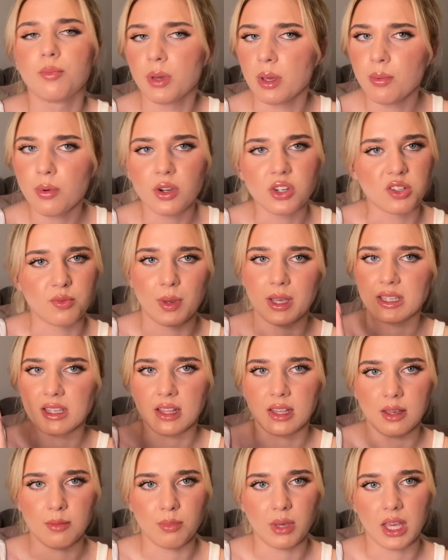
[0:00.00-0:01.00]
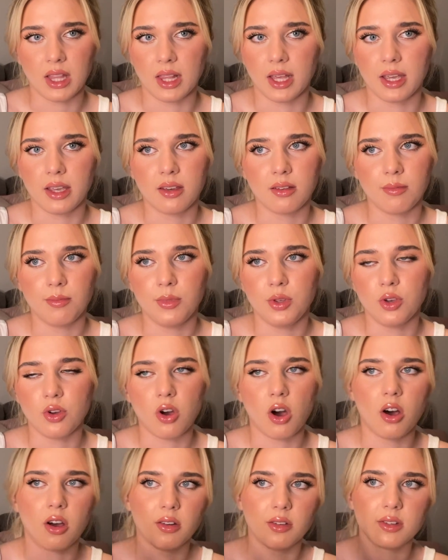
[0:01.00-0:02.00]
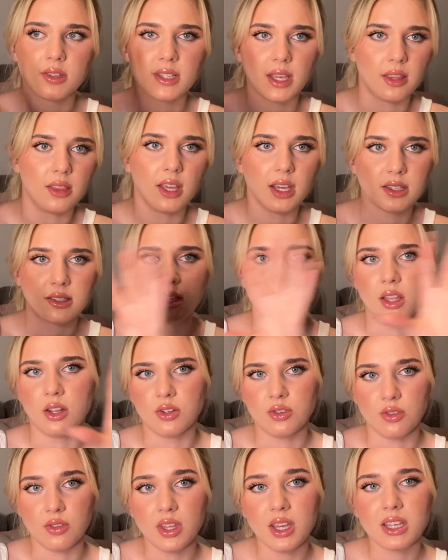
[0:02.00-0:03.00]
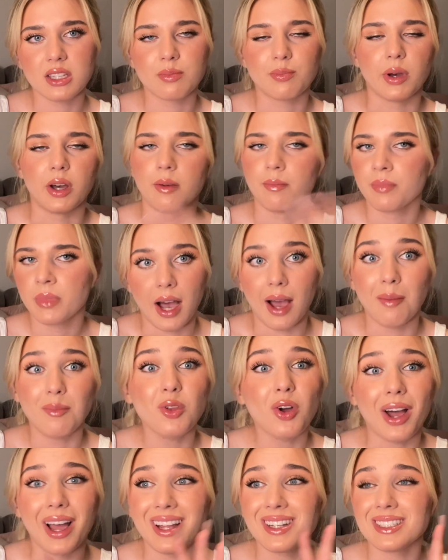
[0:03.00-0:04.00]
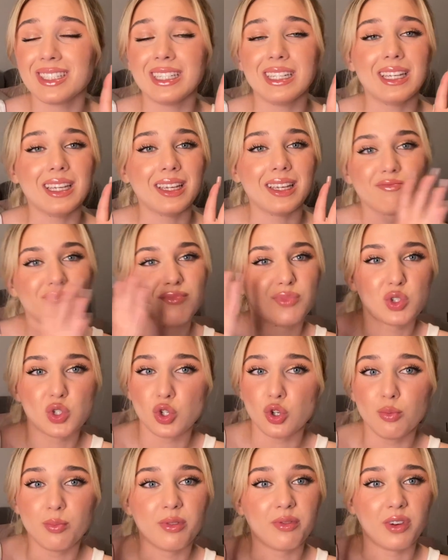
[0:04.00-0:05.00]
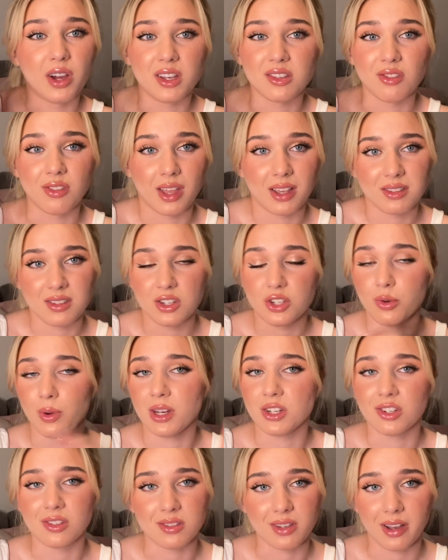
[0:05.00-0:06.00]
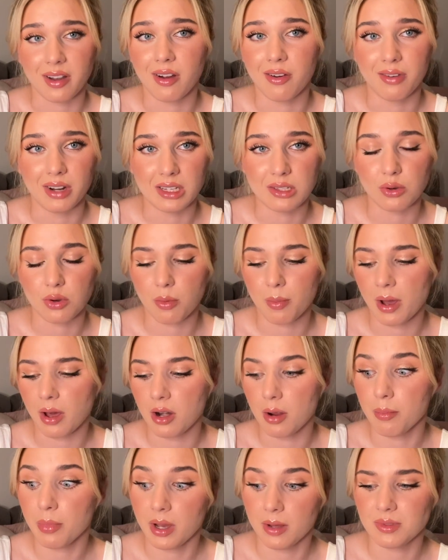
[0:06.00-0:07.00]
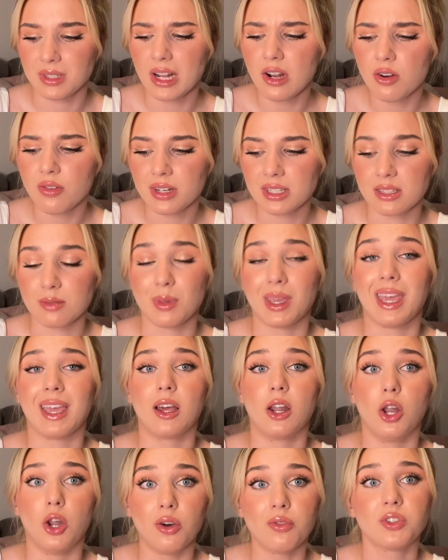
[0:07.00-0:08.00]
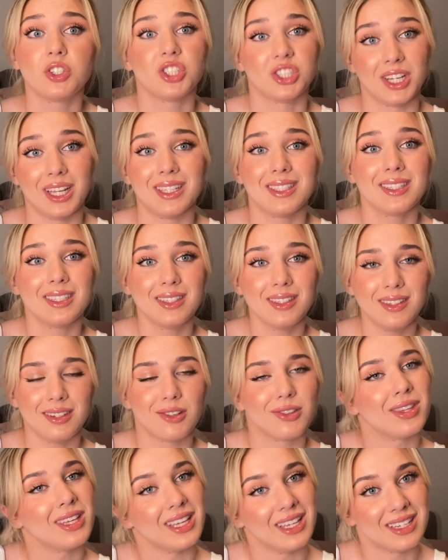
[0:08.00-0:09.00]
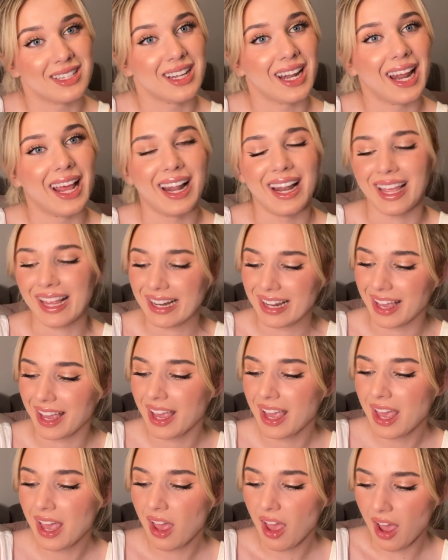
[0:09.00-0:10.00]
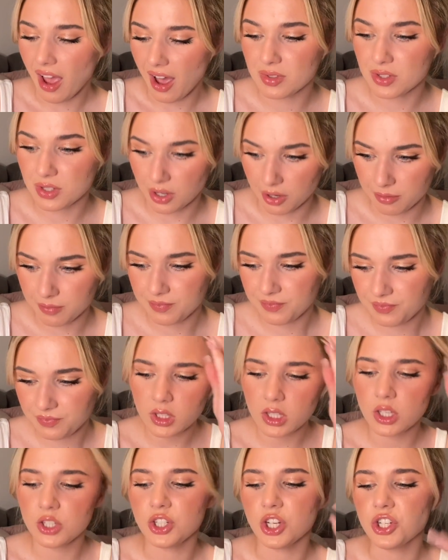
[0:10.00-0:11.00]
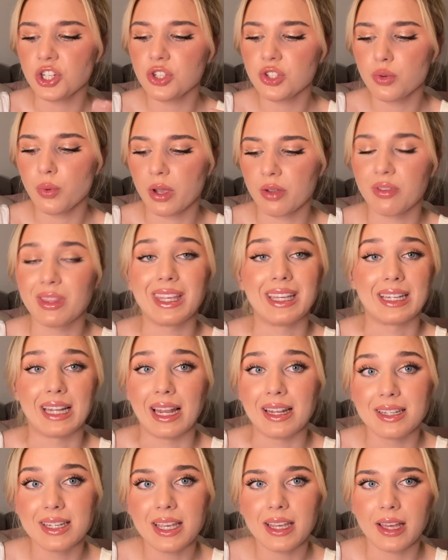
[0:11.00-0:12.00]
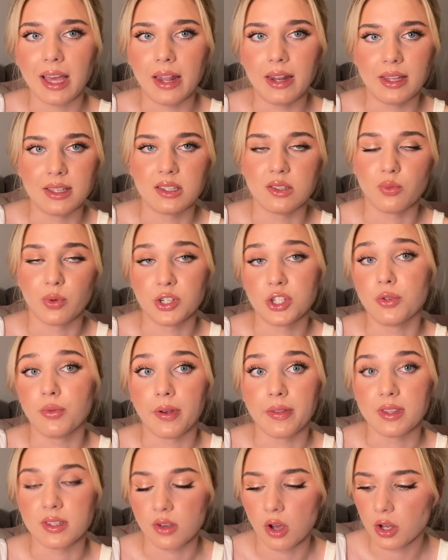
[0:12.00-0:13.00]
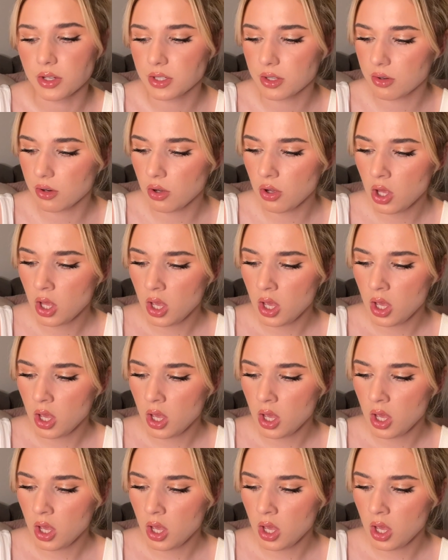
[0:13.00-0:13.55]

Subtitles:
people are just basically being like, you can't say this and then do this. But I'm not actually super versed on that situation, so I can't really talk about it. But Taylor Lorenz has been getting a lot of shit on the internet lately. So she used to work for The Atlantic, and this is when she wrote this article.